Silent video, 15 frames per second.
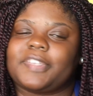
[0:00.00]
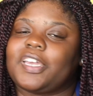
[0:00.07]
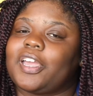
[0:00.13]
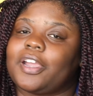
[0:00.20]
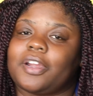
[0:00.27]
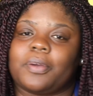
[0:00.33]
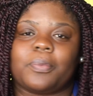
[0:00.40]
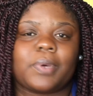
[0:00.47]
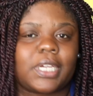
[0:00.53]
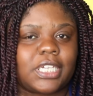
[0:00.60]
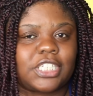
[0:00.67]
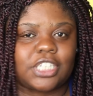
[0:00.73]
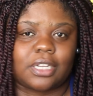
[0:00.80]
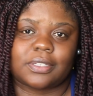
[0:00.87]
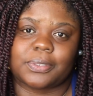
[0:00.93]
girl, what
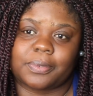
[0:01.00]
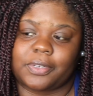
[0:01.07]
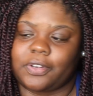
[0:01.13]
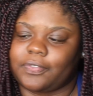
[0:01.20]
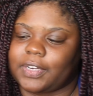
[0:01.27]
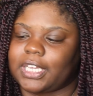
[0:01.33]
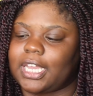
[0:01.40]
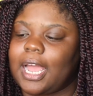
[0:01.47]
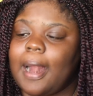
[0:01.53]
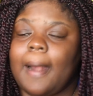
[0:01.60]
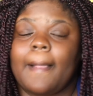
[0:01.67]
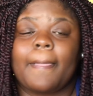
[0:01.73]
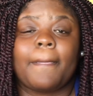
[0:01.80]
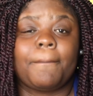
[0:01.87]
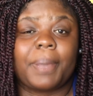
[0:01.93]
is y'all doing up there?
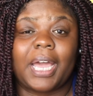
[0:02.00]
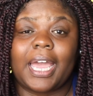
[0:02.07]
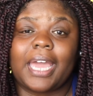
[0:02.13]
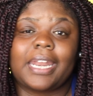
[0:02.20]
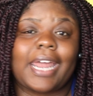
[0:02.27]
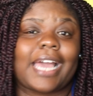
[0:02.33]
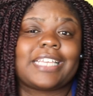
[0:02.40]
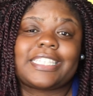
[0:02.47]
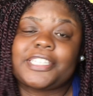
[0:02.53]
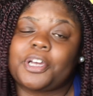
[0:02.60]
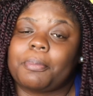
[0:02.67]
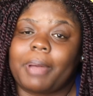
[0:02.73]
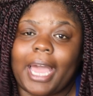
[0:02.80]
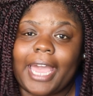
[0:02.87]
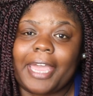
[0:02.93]
But I
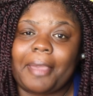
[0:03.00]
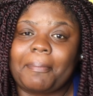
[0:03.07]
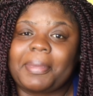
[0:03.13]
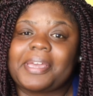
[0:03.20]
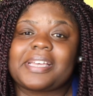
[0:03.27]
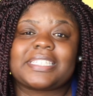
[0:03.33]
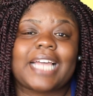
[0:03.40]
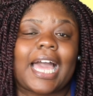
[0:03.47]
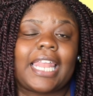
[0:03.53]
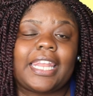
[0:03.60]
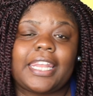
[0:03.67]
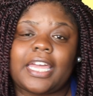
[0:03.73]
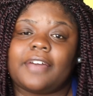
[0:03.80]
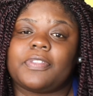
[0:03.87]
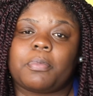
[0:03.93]
still buy it because I
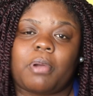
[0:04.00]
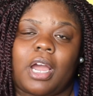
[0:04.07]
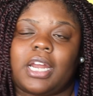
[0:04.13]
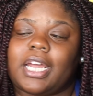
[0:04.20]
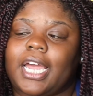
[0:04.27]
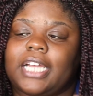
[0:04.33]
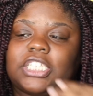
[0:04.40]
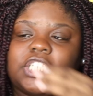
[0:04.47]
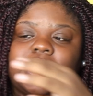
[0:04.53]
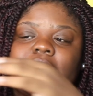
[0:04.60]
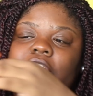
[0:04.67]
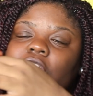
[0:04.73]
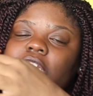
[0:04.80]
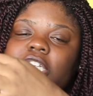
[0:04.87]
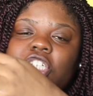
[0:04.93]
love the product. I just
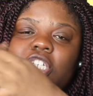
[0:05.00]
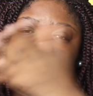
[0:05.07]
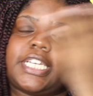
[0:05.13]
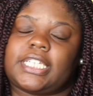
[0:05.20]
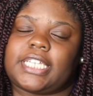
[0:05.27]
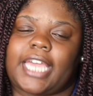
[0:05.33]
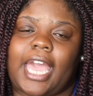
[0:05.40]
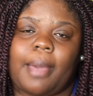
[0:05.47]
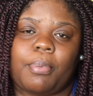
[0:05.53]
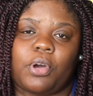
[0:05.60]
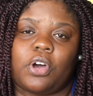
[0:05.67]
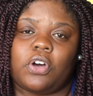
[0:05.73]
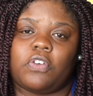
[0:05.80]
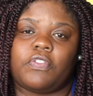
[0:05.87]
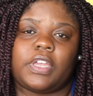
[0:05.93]
literally just take the cap
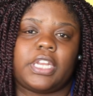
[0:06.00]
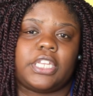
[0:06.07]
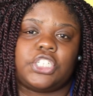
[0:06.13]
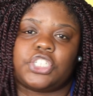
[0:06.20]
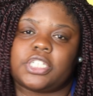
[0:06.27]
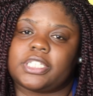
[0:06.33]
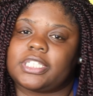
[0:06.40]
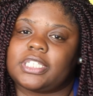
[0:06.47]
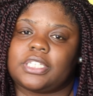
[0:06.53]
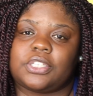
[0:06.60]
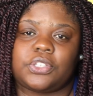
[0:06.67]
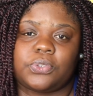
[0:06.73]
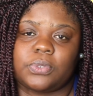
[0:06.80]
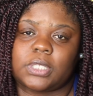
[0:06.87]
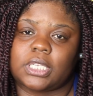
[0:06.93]
off and then just
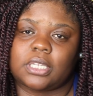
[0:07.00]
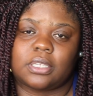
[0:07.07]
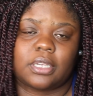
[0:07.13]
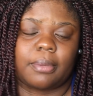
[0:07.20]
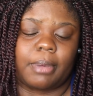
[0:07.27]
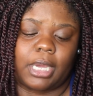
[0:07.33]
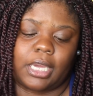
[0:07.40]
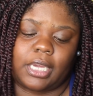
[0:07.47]
use it in my